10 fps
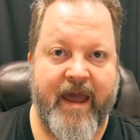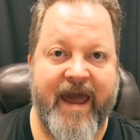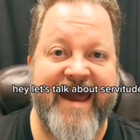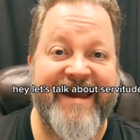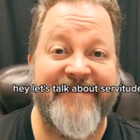
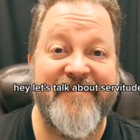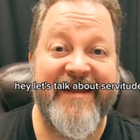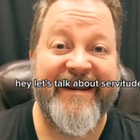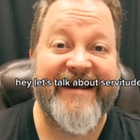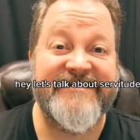Hey,
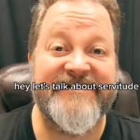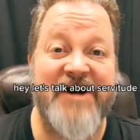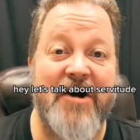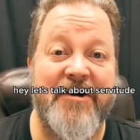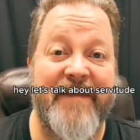let's
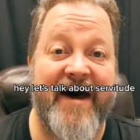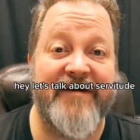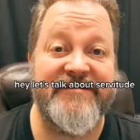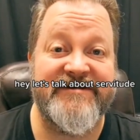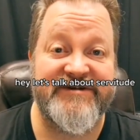talk
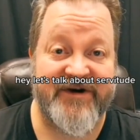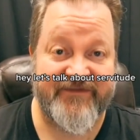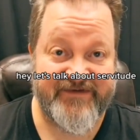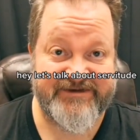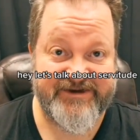about
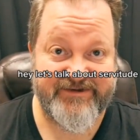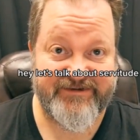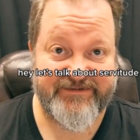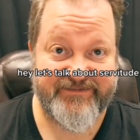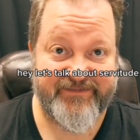
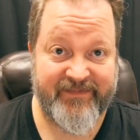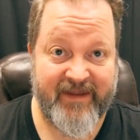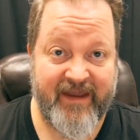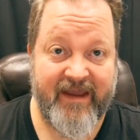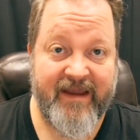servitude.
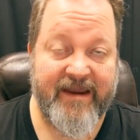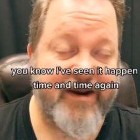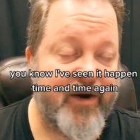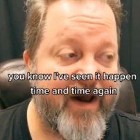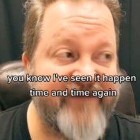You
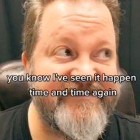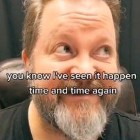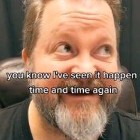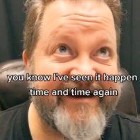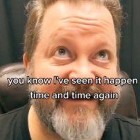know, I've
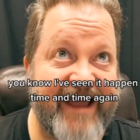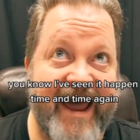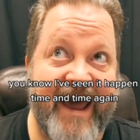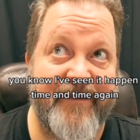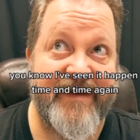seen it
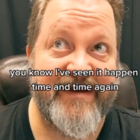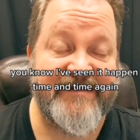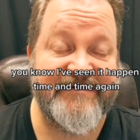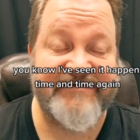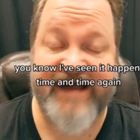
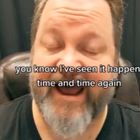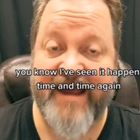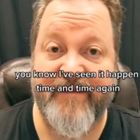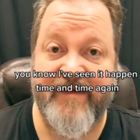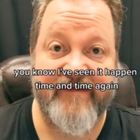happen
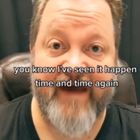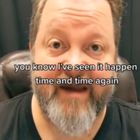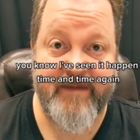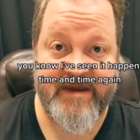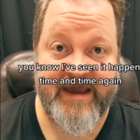time and
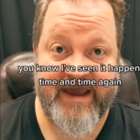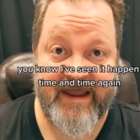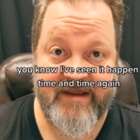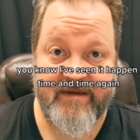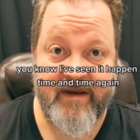time
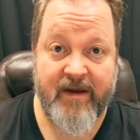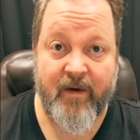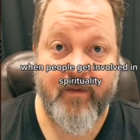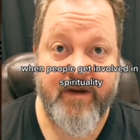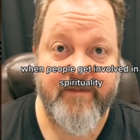again
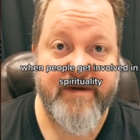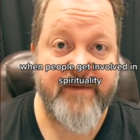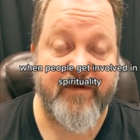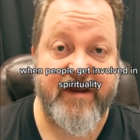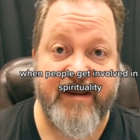when
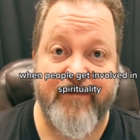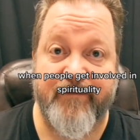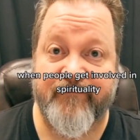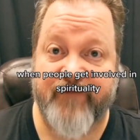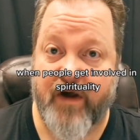people get
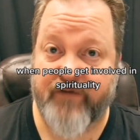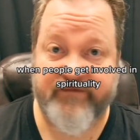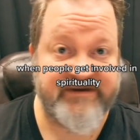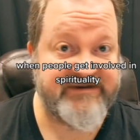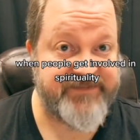
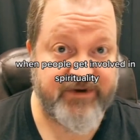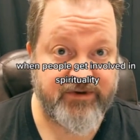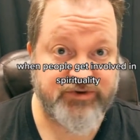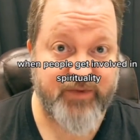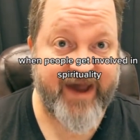involved in
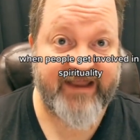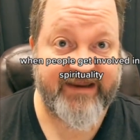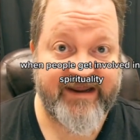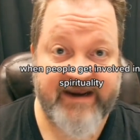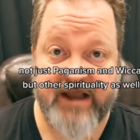
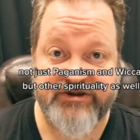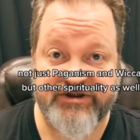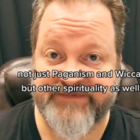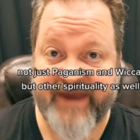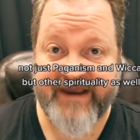spirituality, not
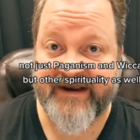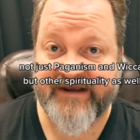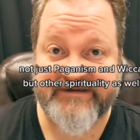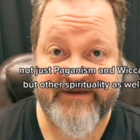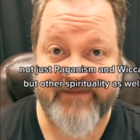just
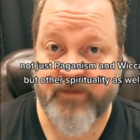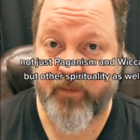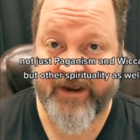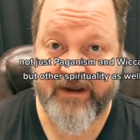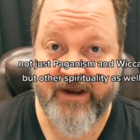paganism
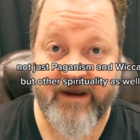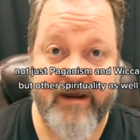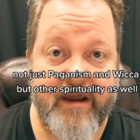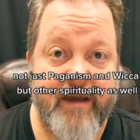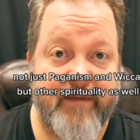and Wicca,
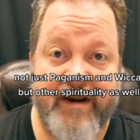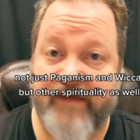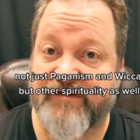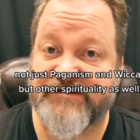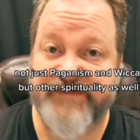but
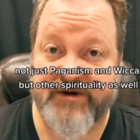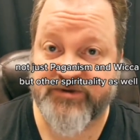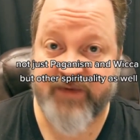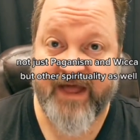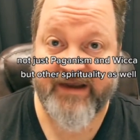other
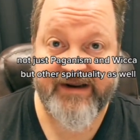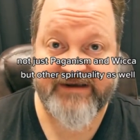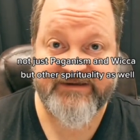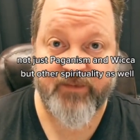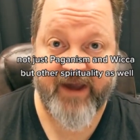spirituality
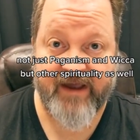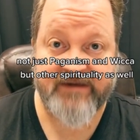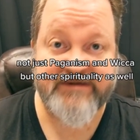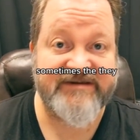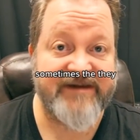as
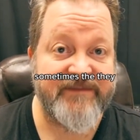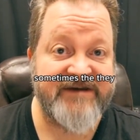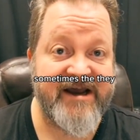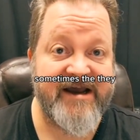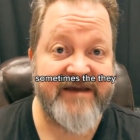well.
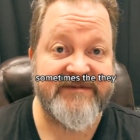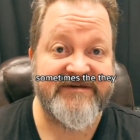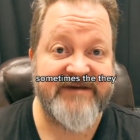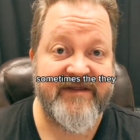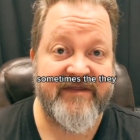
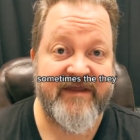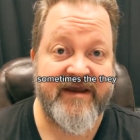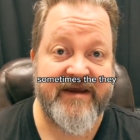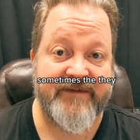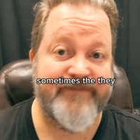Sometimes
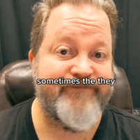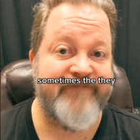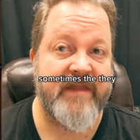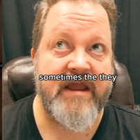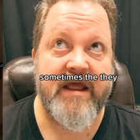
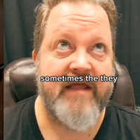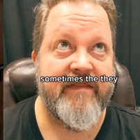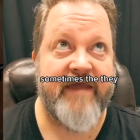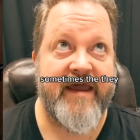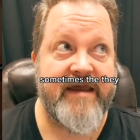the
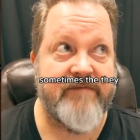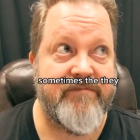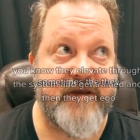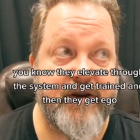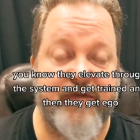they,
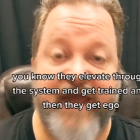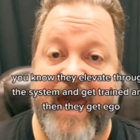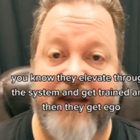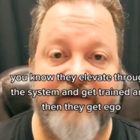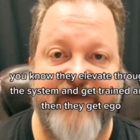you know, they
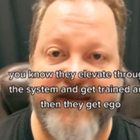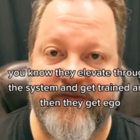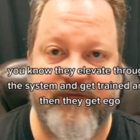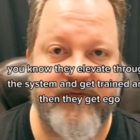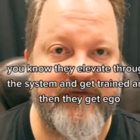
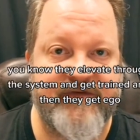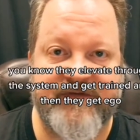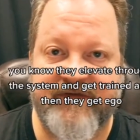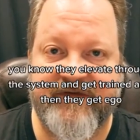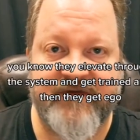elevate through the
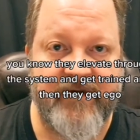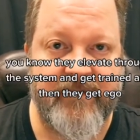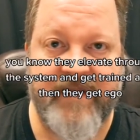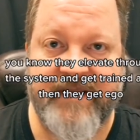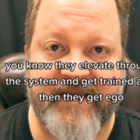
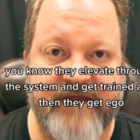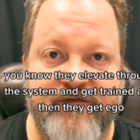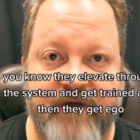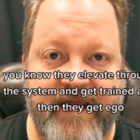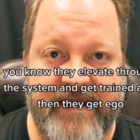system and get
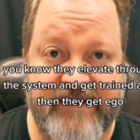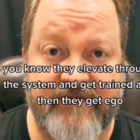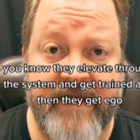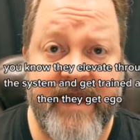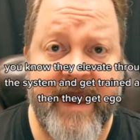
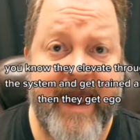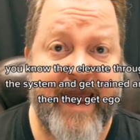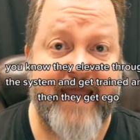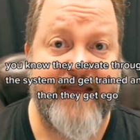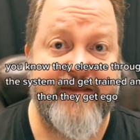trained
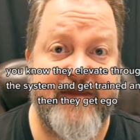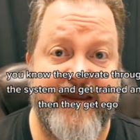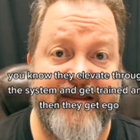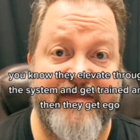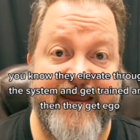and
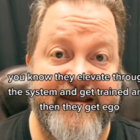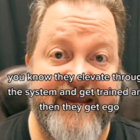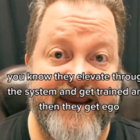then they